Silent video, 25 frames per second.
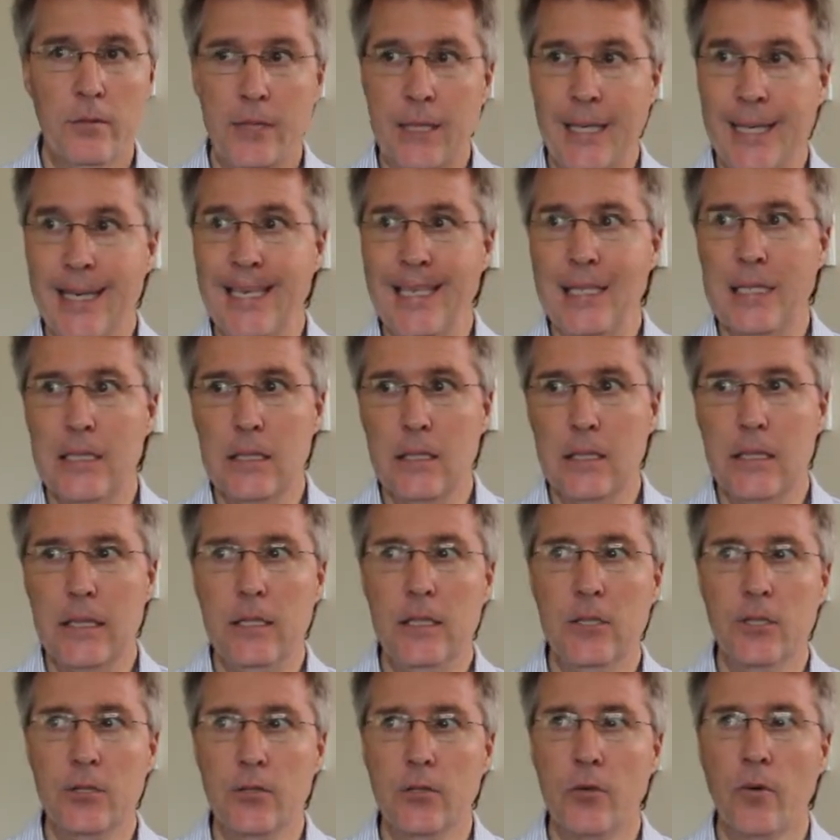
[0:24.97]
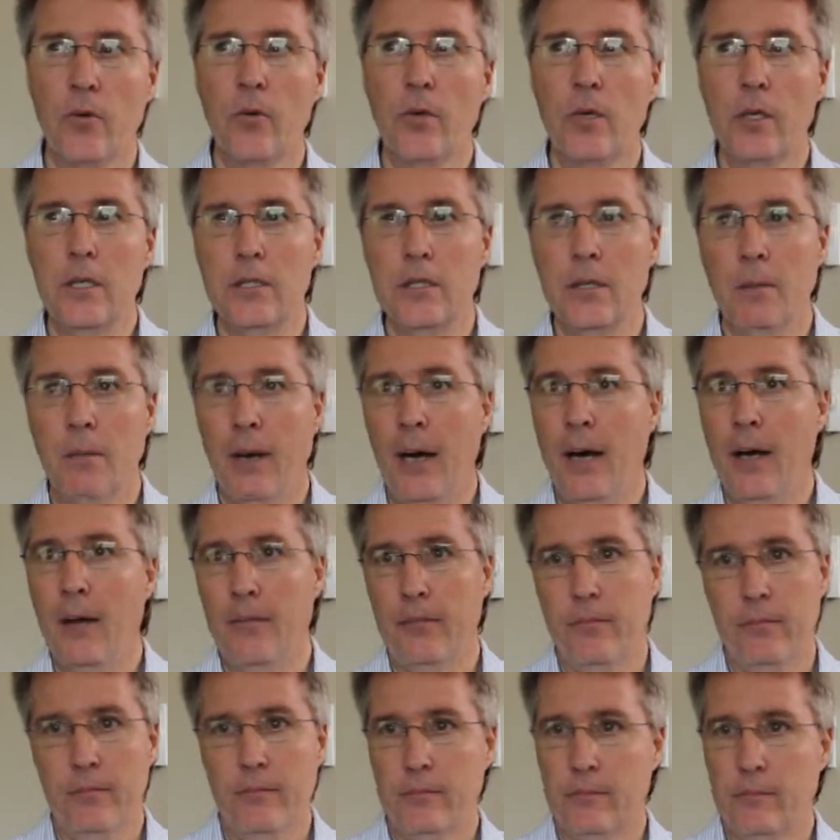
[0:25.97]
telling these stories
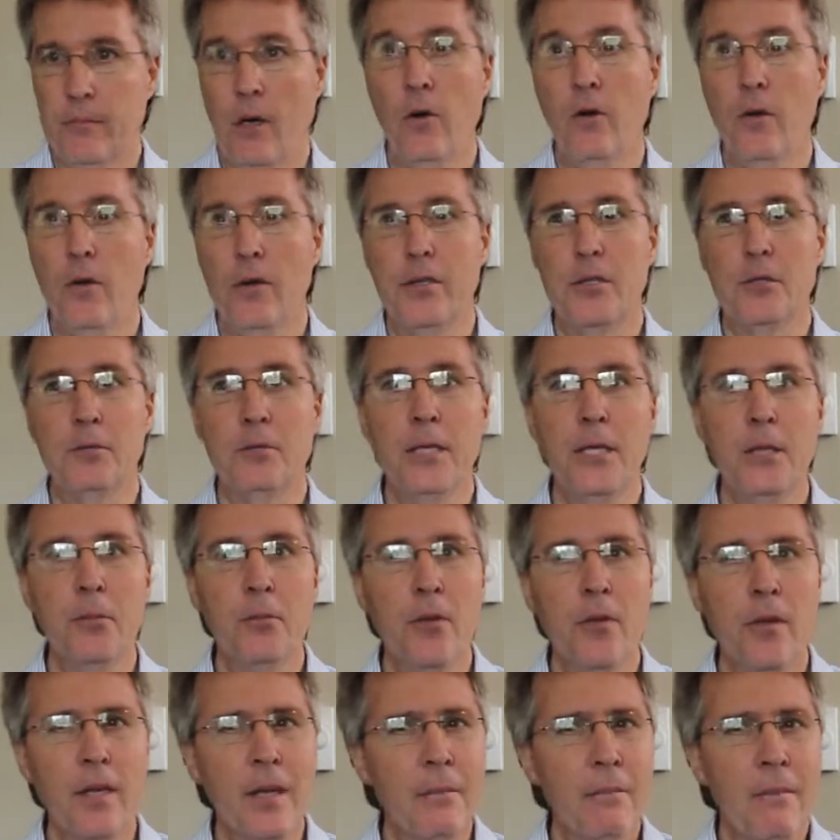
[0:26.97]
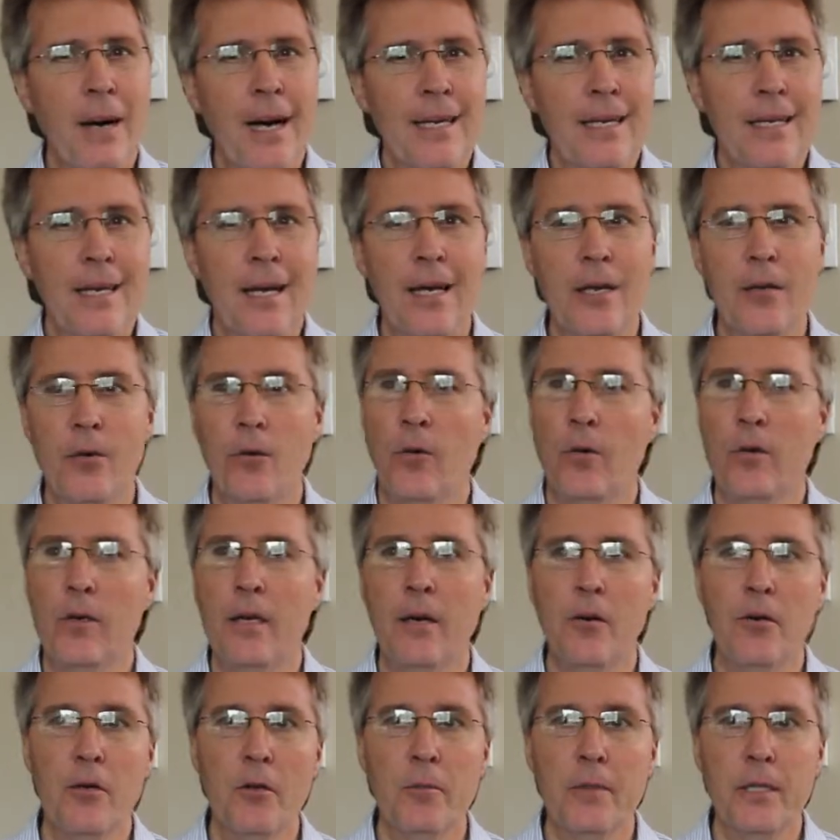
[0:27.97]
about all of these people that might not
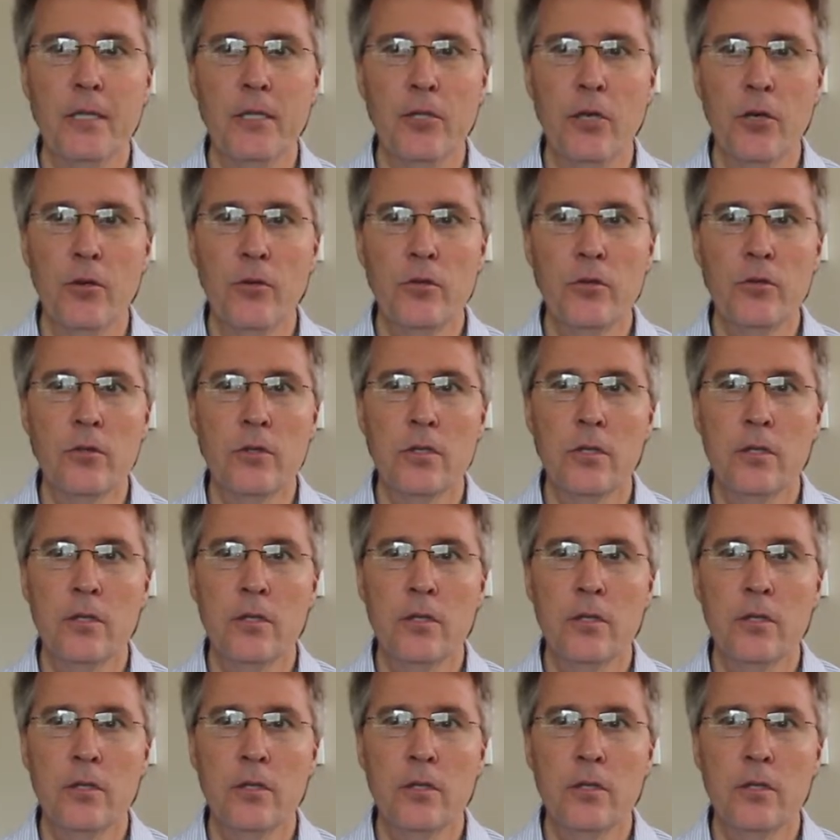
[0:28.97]
ordinarily be told.